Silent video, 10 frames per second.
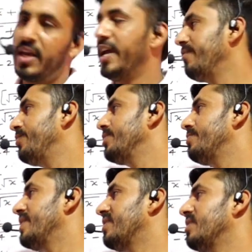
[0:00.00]
If this
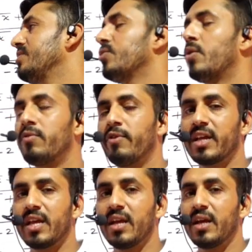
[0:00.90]
method is not
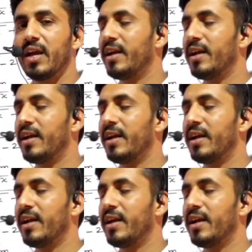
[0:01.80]
working,